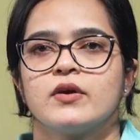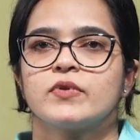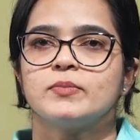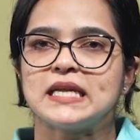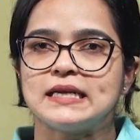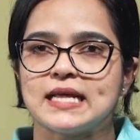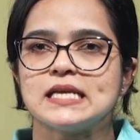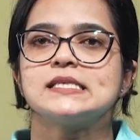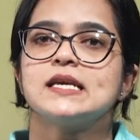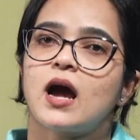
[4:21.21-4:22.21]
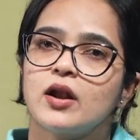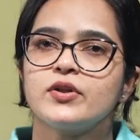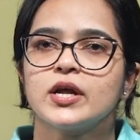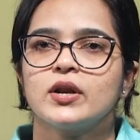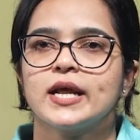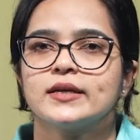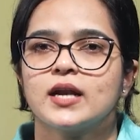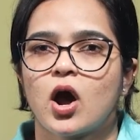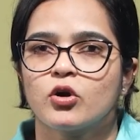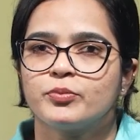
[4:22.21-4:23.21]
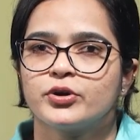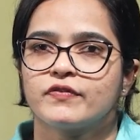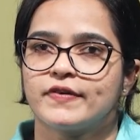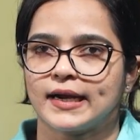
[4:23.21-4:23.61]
from the DC unregulated output of